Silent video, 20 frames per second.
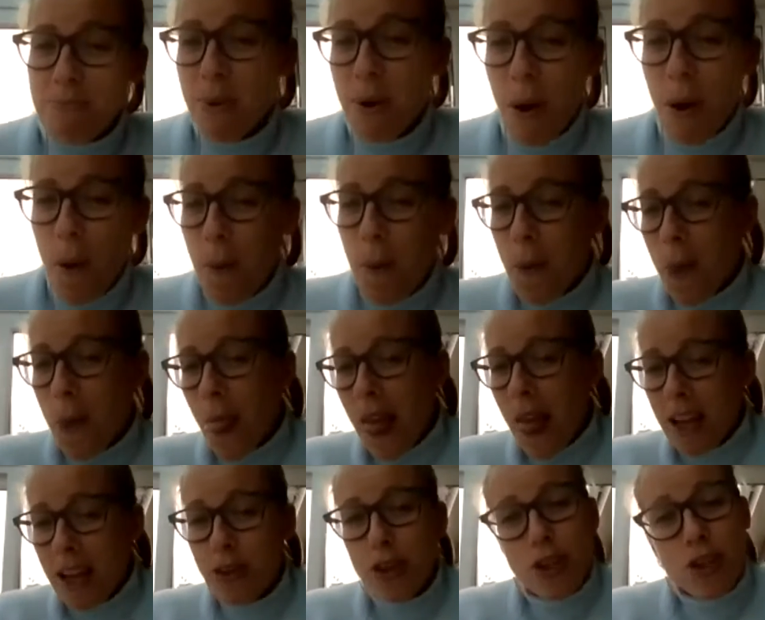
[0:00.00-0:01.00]
but
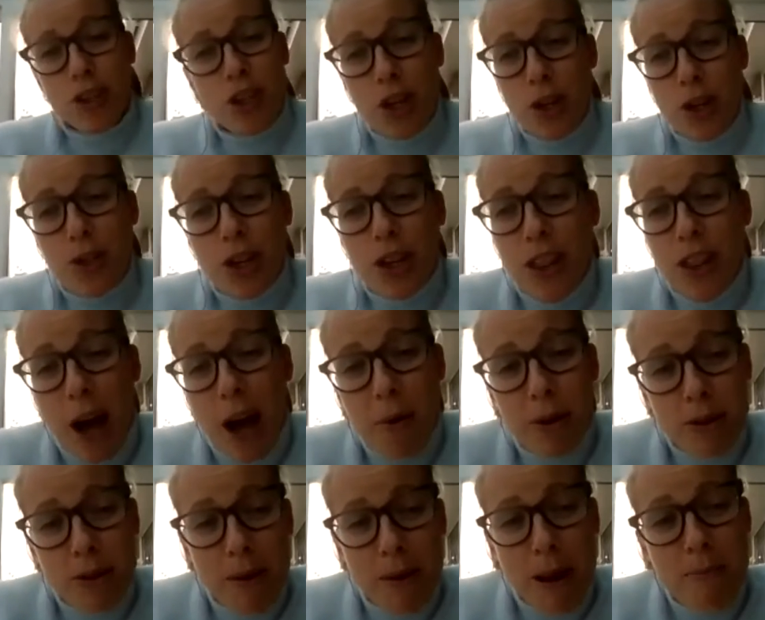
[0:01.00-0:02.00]
I just knew that that
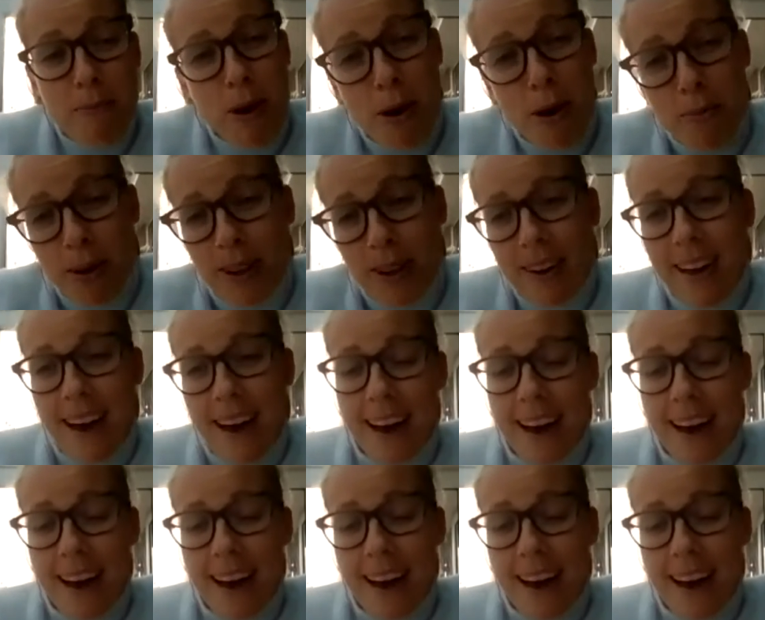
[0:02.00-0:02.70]
was my moment